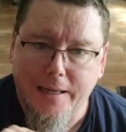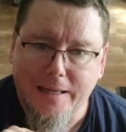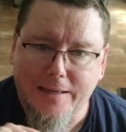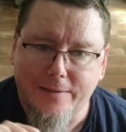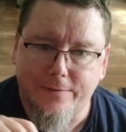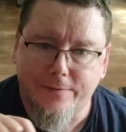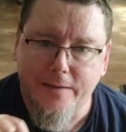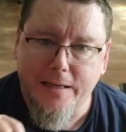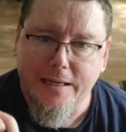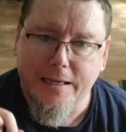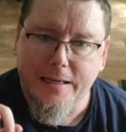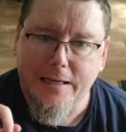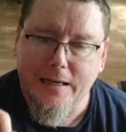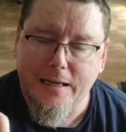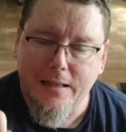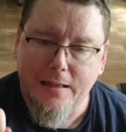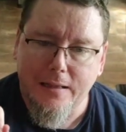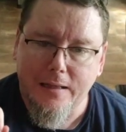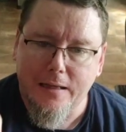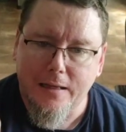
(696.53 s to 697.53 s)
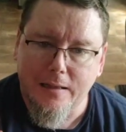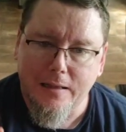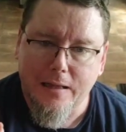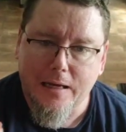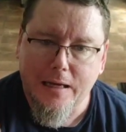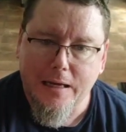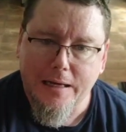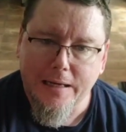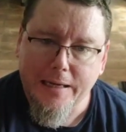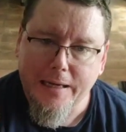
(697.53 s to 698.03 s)

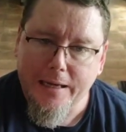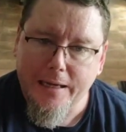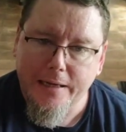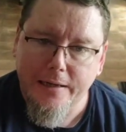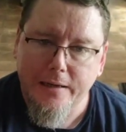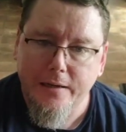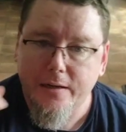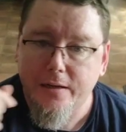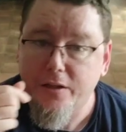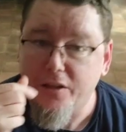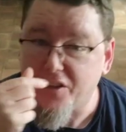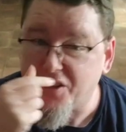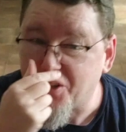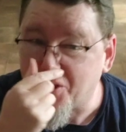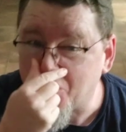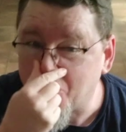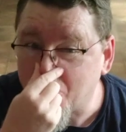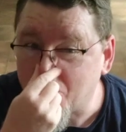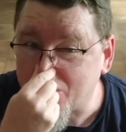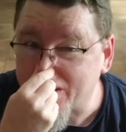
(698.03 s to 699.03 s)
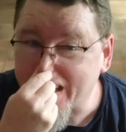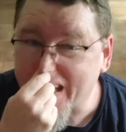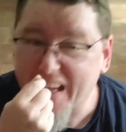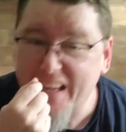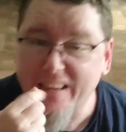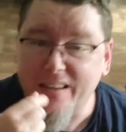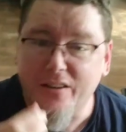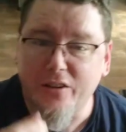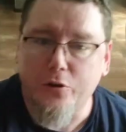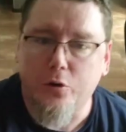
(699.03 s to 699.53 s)
Fallin. Google
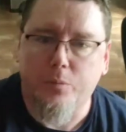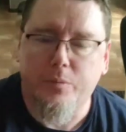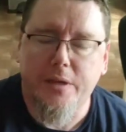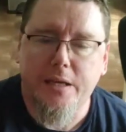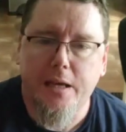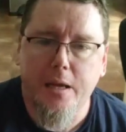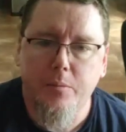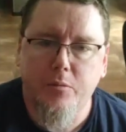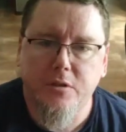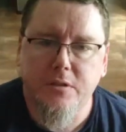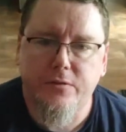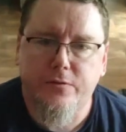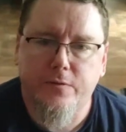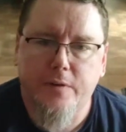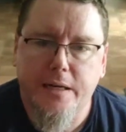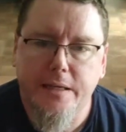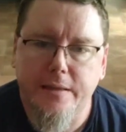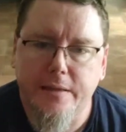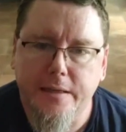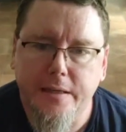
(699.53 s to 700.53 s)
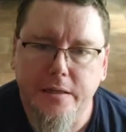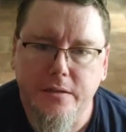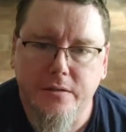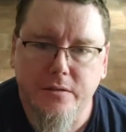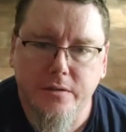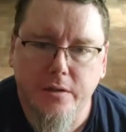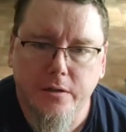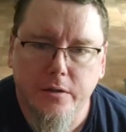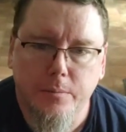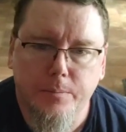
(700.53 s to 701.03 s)
that, you'll be able to find the
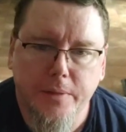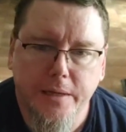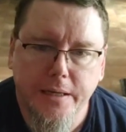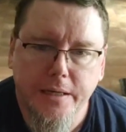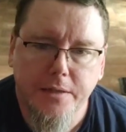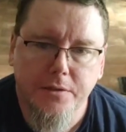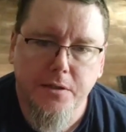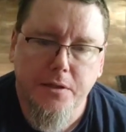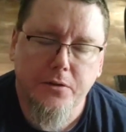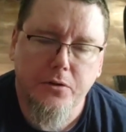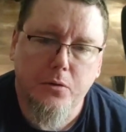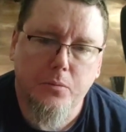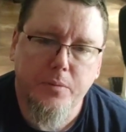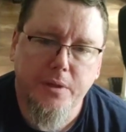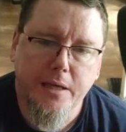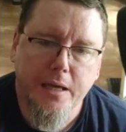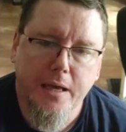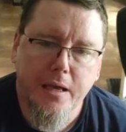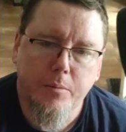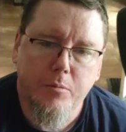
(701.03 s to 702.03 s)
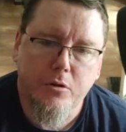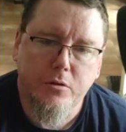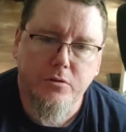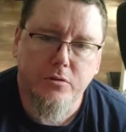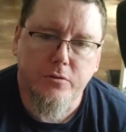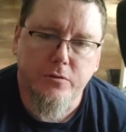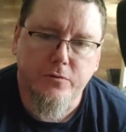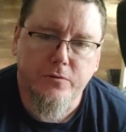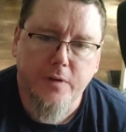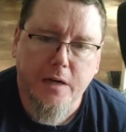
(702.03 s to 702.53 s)
Kickstarter page, and you'll be able
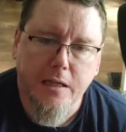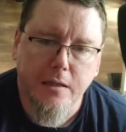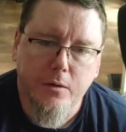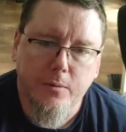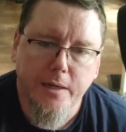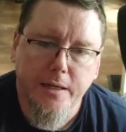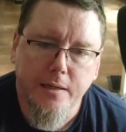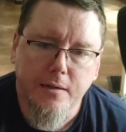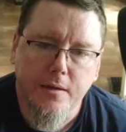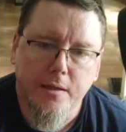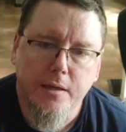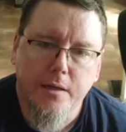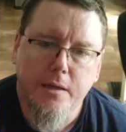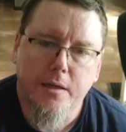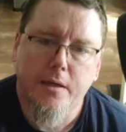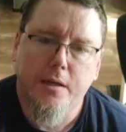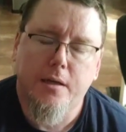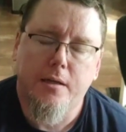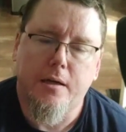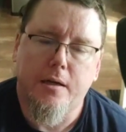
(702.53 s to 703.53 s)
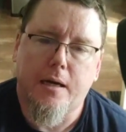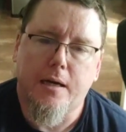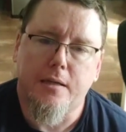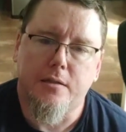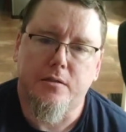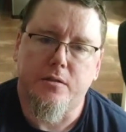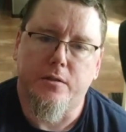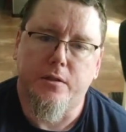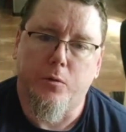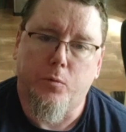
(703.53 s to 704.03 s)
to follow it
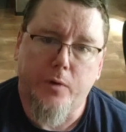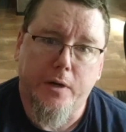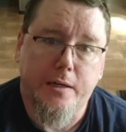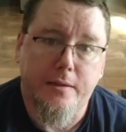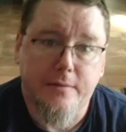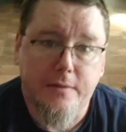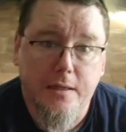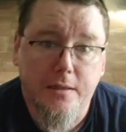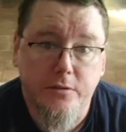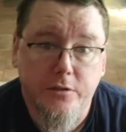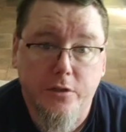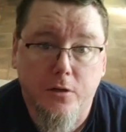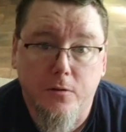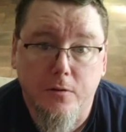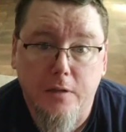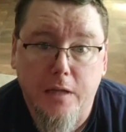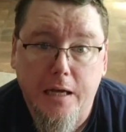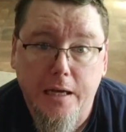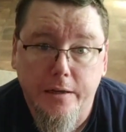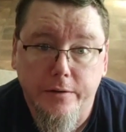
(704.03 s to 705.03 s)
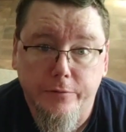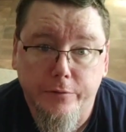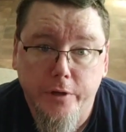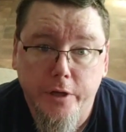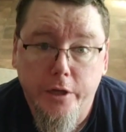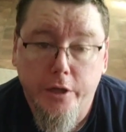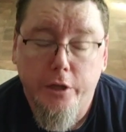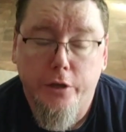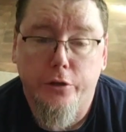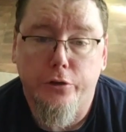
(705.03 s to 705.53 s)
so that when it does go live,
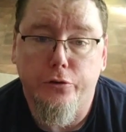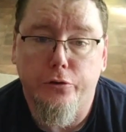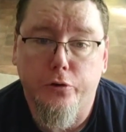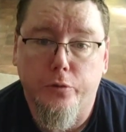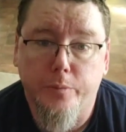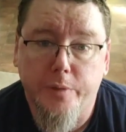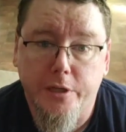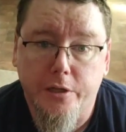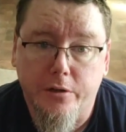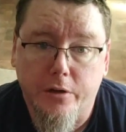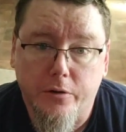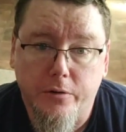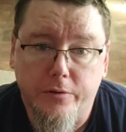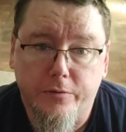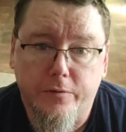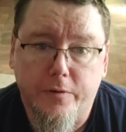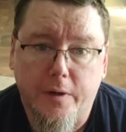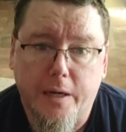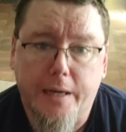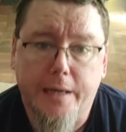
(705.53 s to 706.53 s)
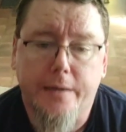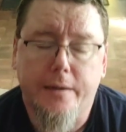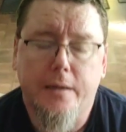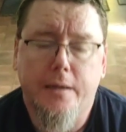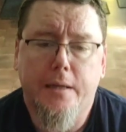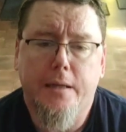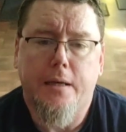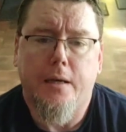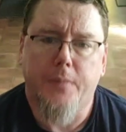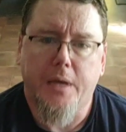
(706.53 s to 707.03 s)
you'll be notified.
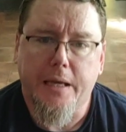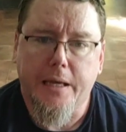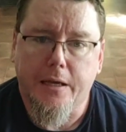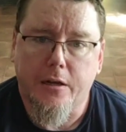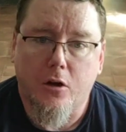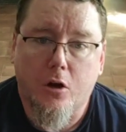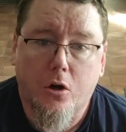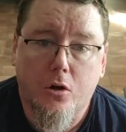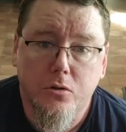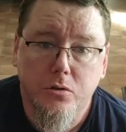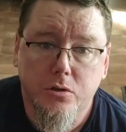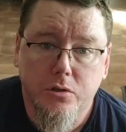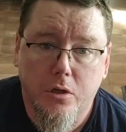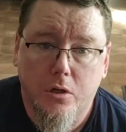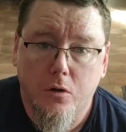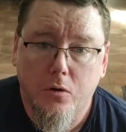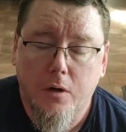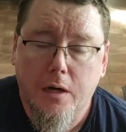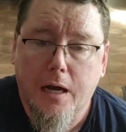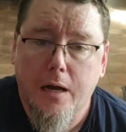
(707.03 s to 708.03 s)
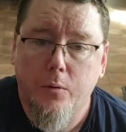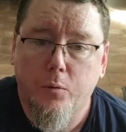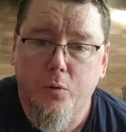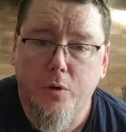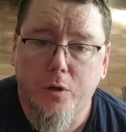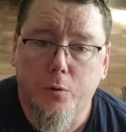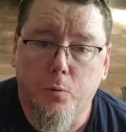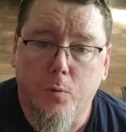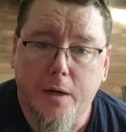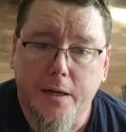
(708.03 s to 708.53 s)
And also, I
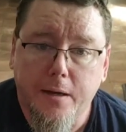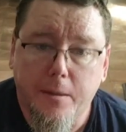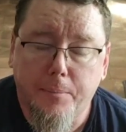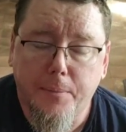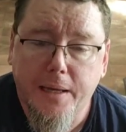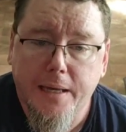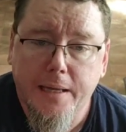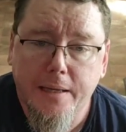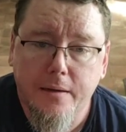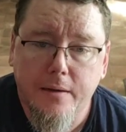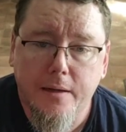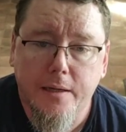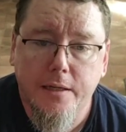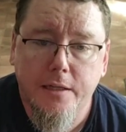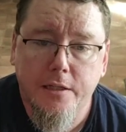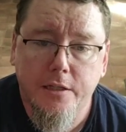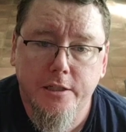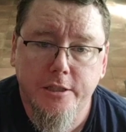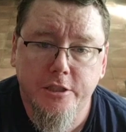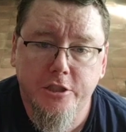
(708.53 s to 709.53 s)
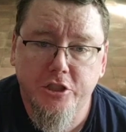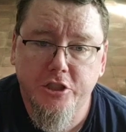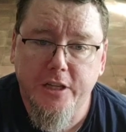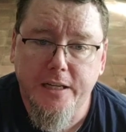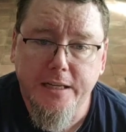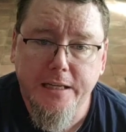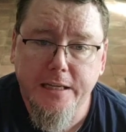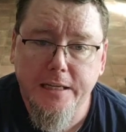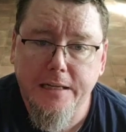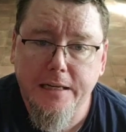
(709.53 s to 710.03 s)
would recommend
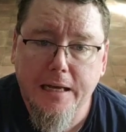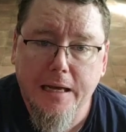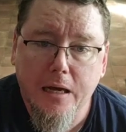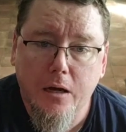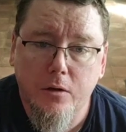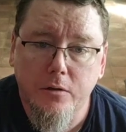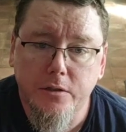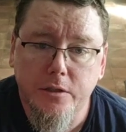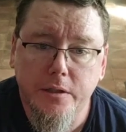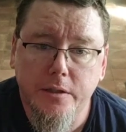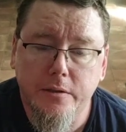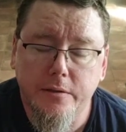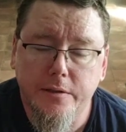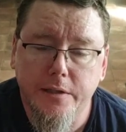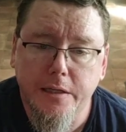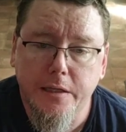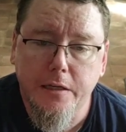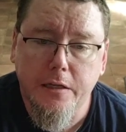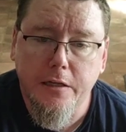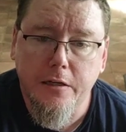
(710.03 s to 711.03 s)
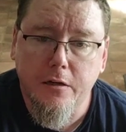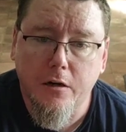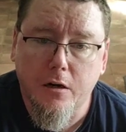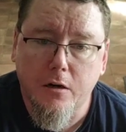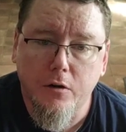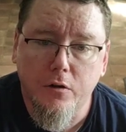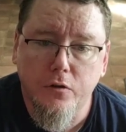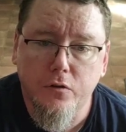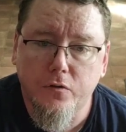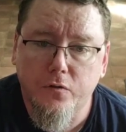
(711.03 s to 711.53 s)
checking out the
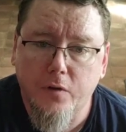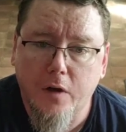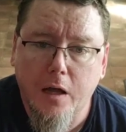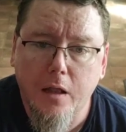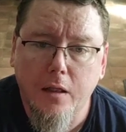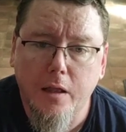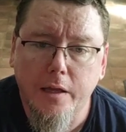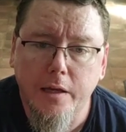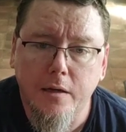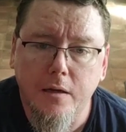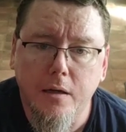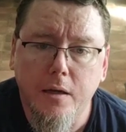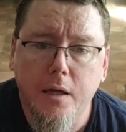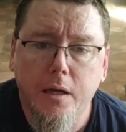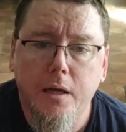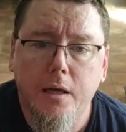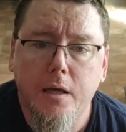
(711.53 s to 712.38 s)
Ynaros Fallin